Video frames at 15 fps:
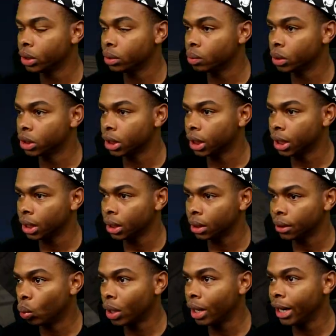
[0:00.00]
What what the heck?
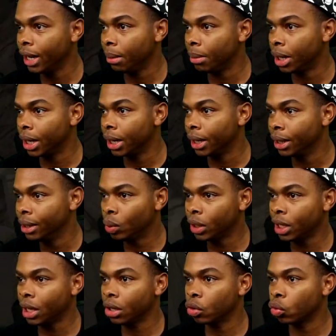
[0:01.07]
Where am I? What
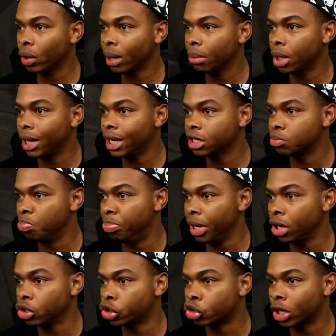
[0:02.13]
kind of grandma has
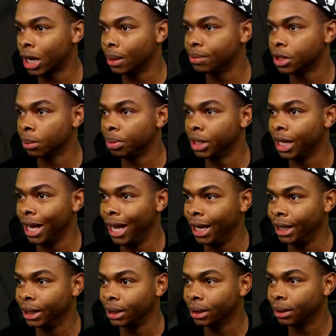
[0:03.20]
bear traps up in the
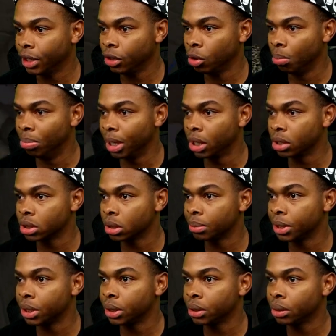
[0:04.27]
attic? Ain't no bears up
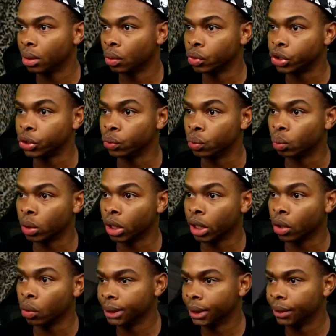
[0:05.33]
in here. Oh shoot, where'd I
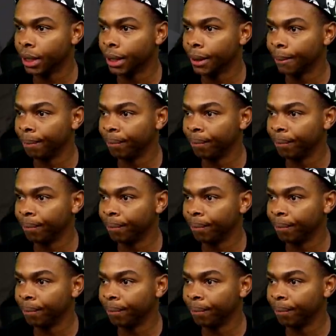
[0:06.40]
go? Okay.